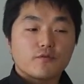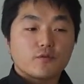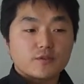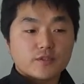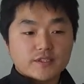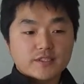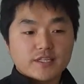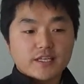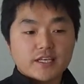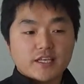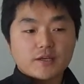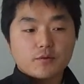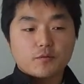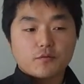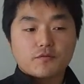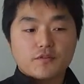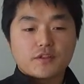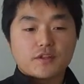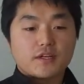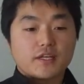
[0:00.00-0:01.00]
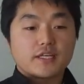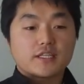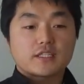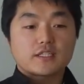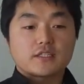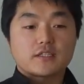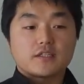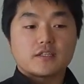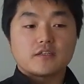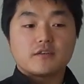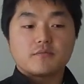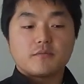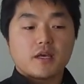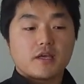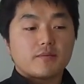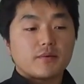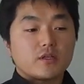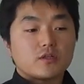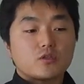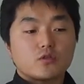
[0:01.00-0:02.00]
foresee within the next
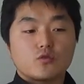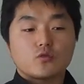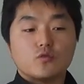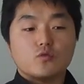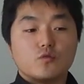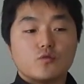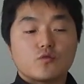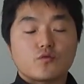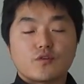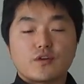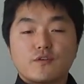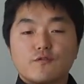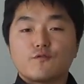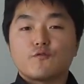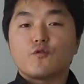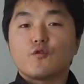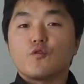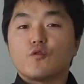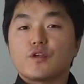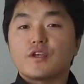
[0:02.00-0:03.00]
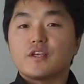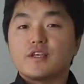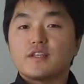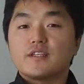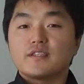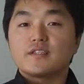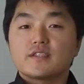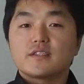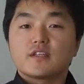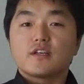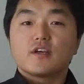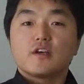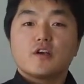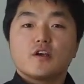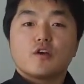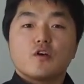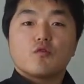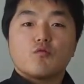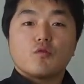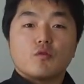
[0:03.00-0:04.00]
maybe 2, 3, 4 years,
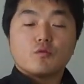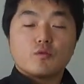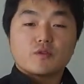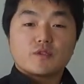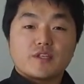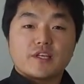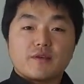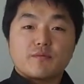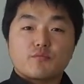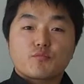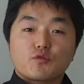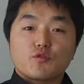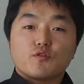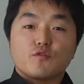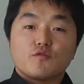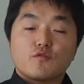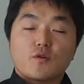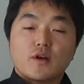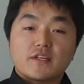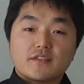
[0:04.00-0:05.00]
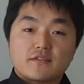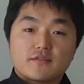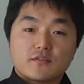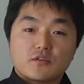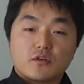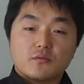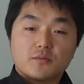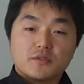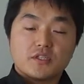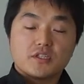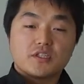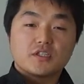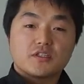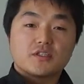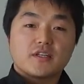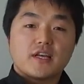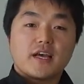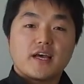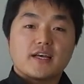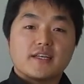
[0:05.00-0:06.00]
we will see improved rates of
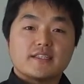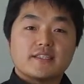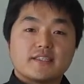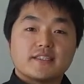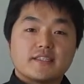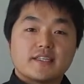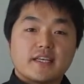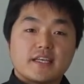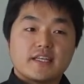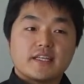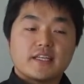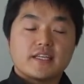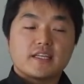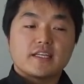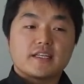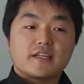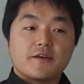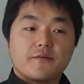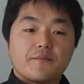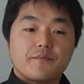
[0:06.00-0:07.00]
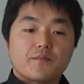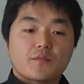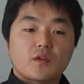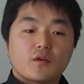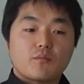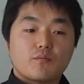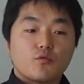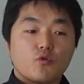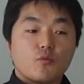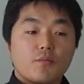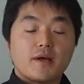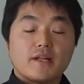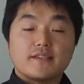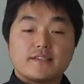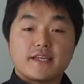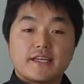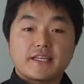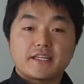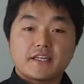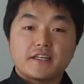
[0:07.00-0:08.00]
competition as seen in
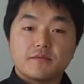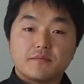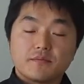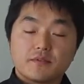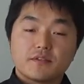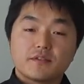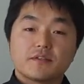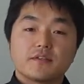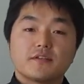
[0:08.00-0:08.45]
broadband take-up.